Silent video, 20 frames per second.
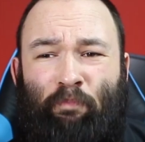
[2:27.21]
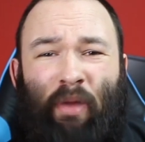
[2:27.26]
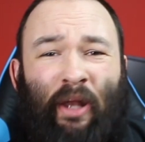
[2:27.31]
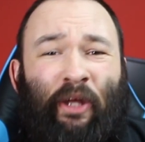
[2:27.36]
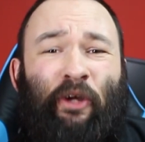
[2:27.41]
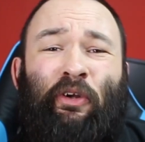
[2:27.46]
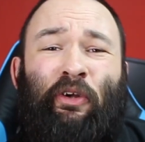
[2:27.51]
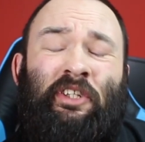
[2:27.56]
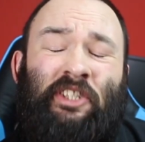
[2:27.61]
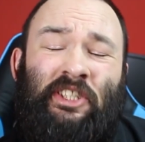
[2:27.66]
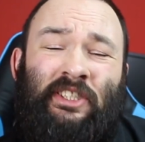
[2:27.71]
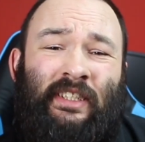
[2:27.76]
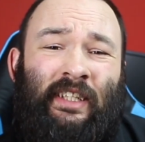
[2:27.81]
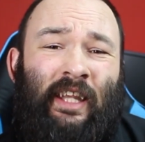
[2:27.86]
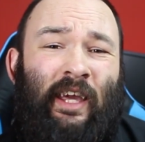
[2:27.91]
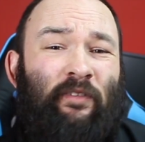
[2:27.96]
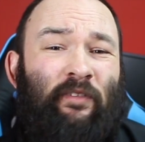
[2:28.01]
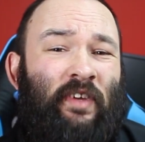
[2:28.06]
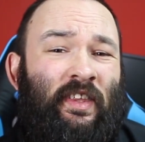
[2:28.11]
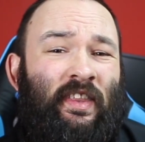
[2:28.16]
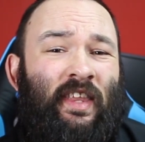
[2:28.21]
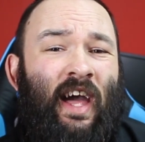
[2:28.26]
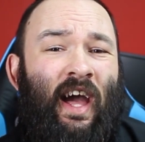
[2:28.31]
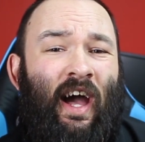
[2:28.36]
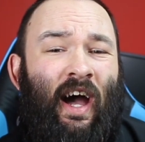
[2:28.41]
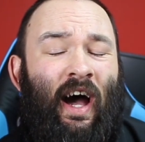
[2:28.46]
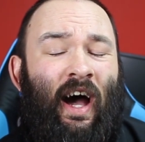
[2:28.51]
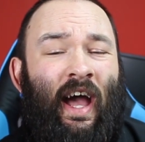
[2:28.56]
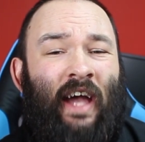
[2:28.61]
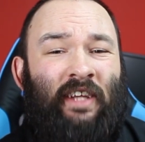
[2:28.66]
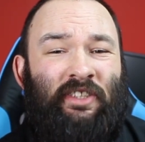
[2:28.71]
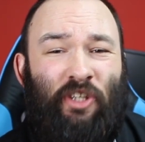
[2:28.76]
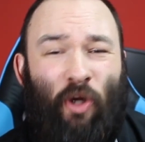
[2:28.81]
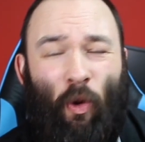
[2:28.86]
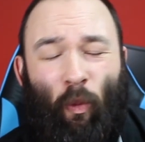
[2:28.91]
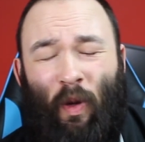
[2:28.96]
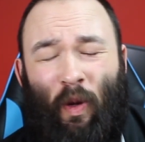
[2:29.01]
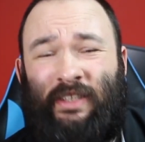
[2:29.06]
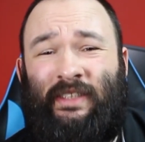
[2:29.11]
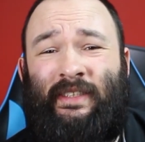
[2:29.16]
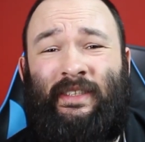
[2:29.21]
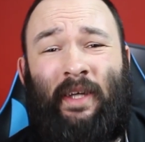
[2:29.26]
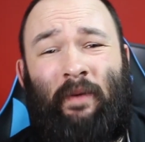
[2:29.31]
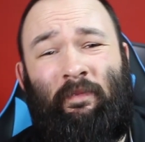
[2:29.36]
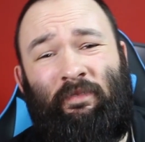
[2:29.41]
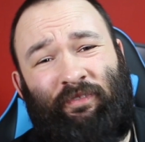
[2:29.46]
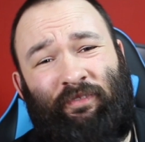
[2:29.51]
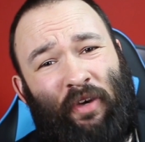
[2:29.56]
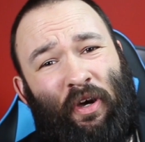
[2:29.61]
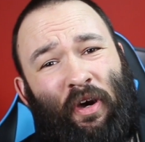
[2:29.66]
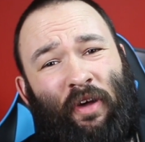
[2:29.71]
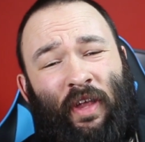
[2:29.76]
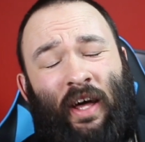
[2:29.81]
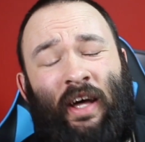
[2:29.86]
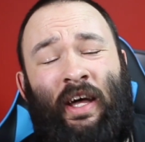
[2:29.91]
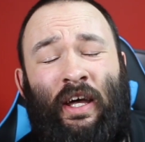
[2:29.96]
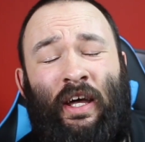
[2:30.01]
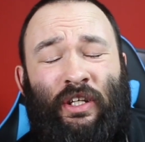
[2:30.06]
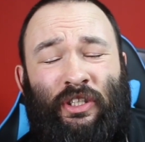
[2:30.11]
But I couldn't just leave it there. I had to go one step further.